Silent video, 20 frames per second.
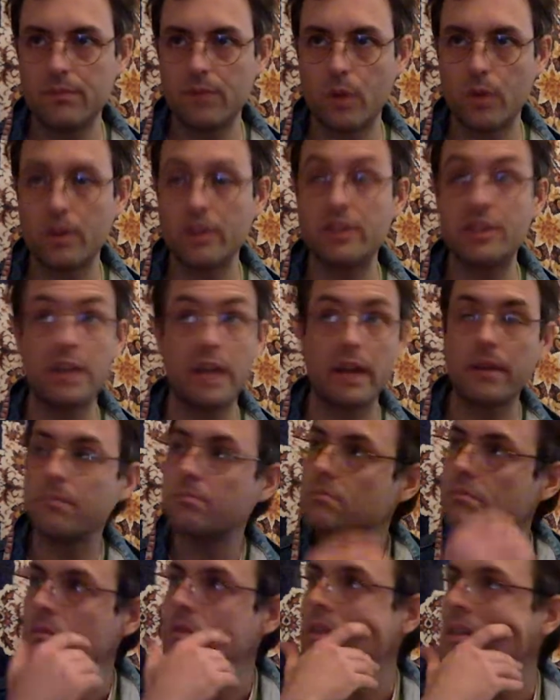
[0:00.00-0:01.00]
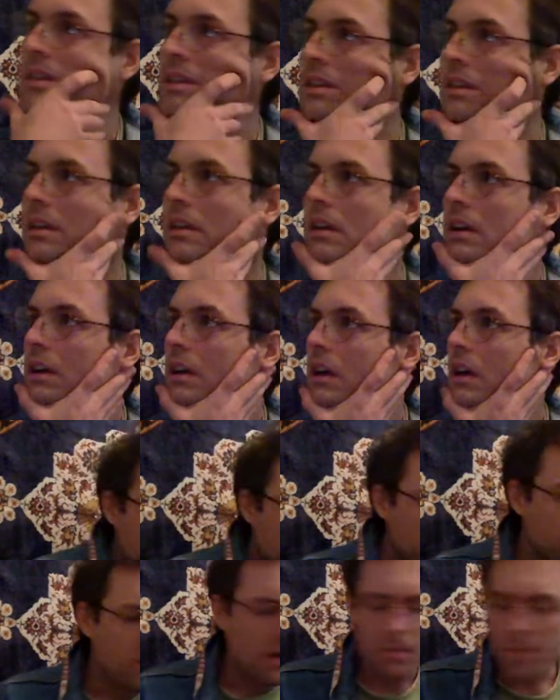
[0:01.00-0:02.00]
Holy shit.
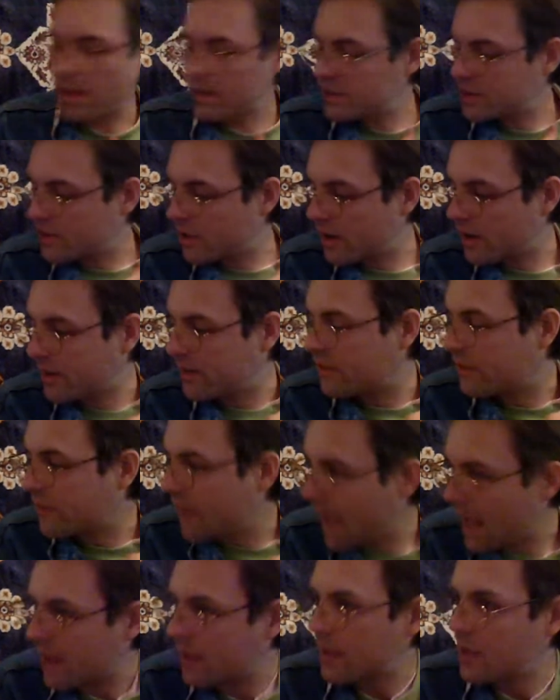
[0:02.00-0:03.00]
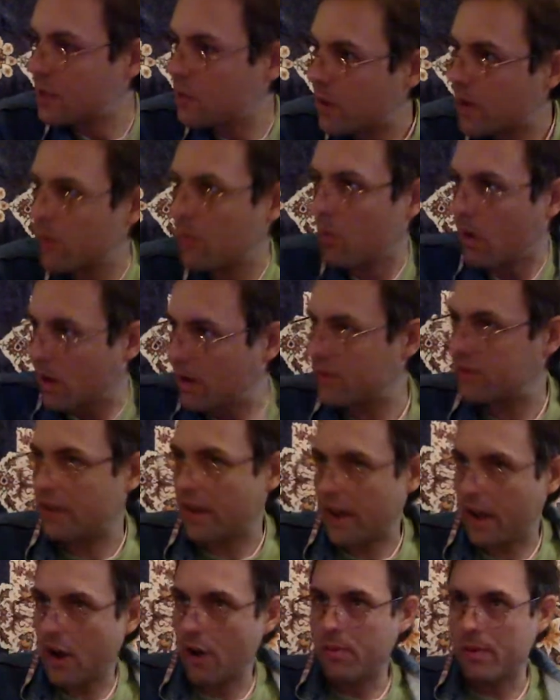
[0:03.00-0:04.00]
So I'm not sure exactly when it was
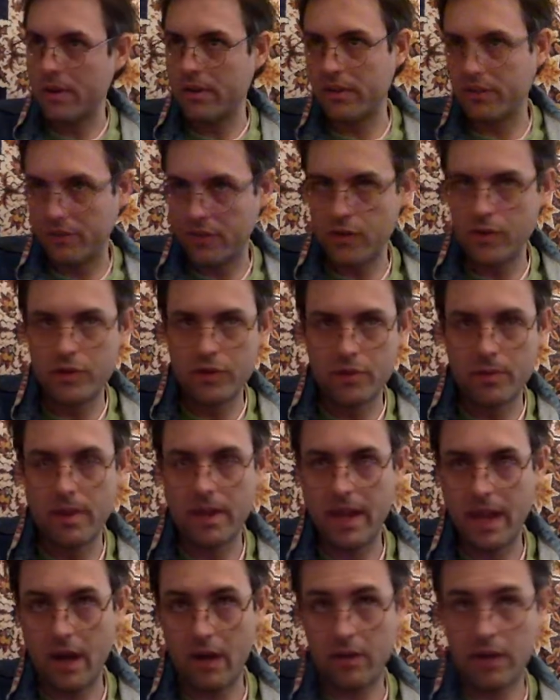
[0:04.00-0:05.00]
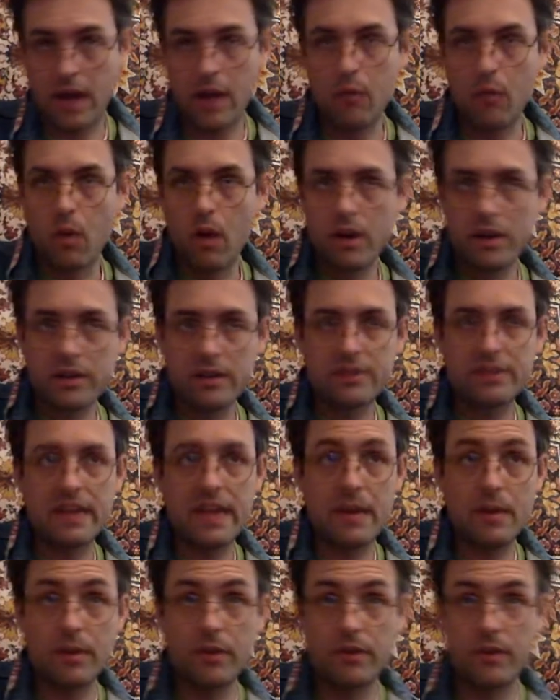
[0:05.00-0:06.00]
that I opened this YouTube account. I want to
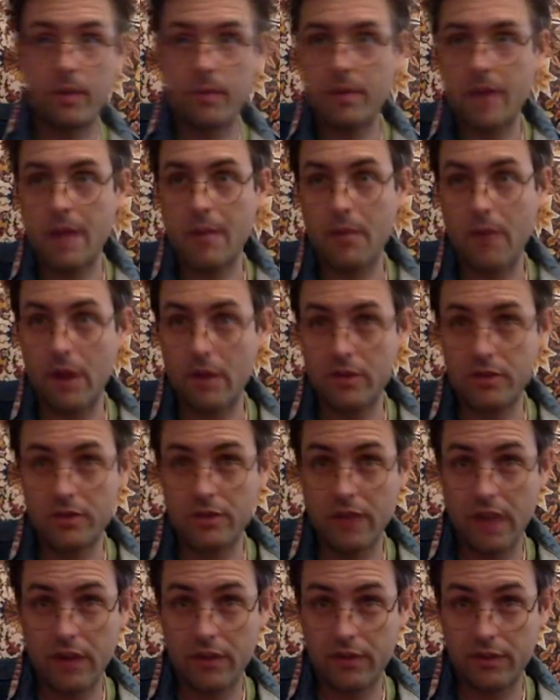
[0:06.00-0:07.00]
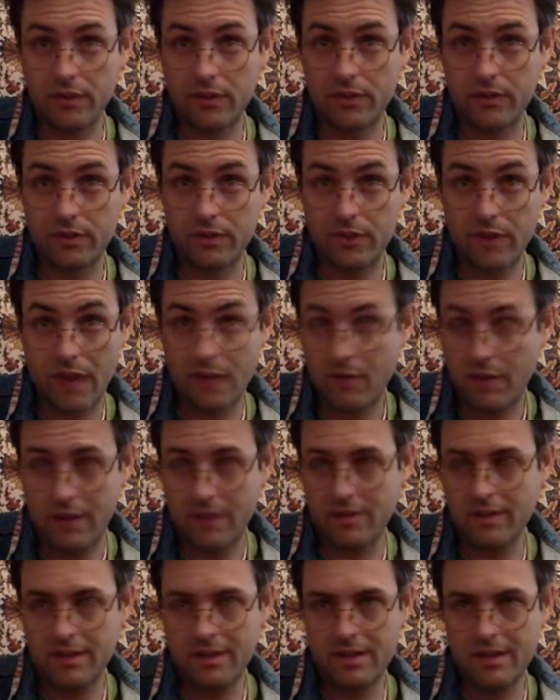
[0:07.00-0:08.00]
say it was sometime around
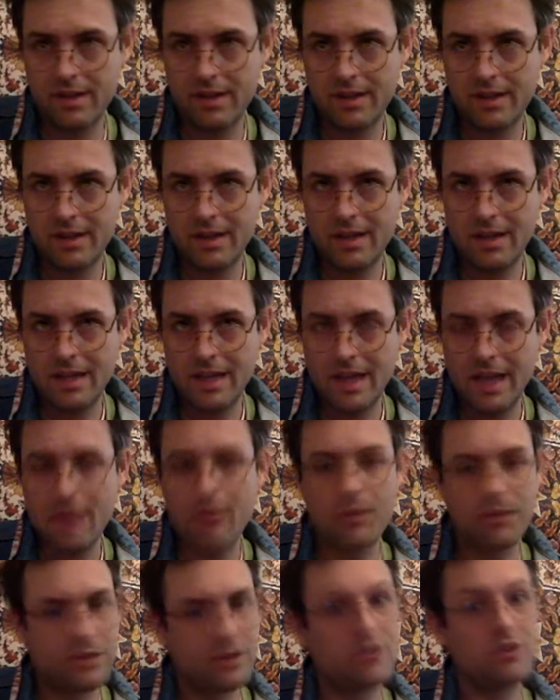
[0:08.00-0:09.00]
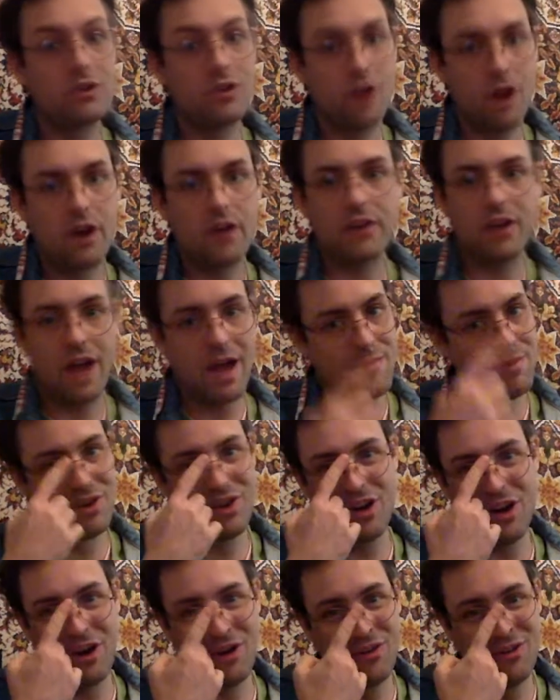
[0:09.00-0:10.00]
2007. It was a long time
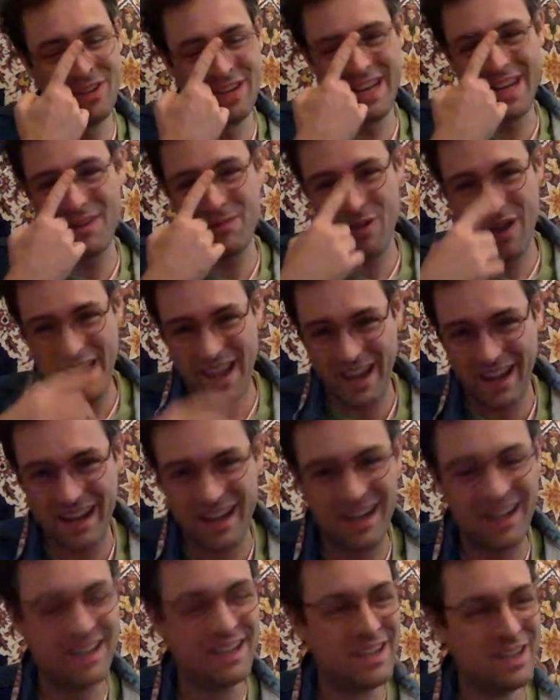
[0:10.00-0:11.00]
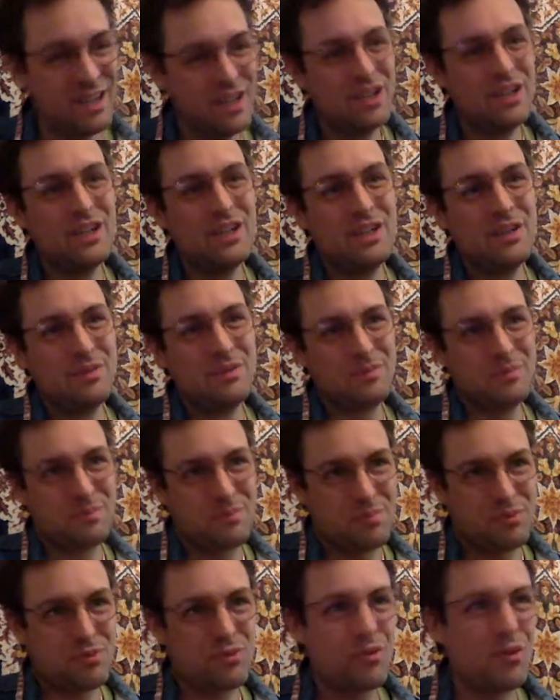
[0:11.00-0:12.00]
ago anyway.
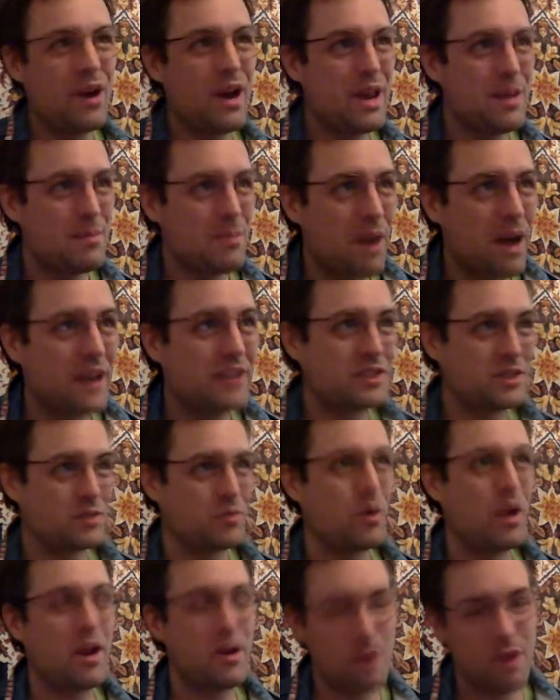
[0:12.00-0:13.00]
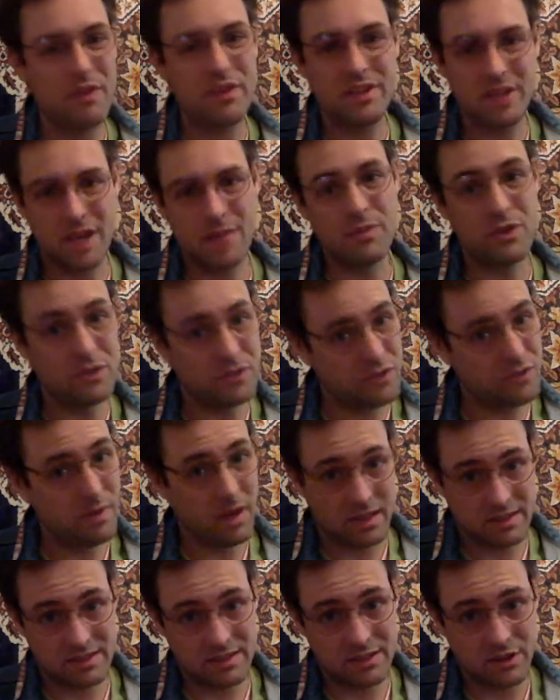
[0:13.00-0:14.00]
Pretty much right around the time YouTube
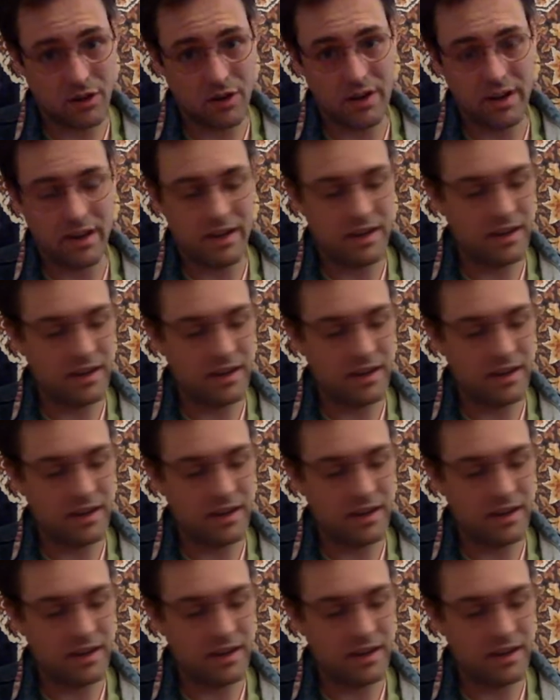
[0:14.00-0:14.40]
got started.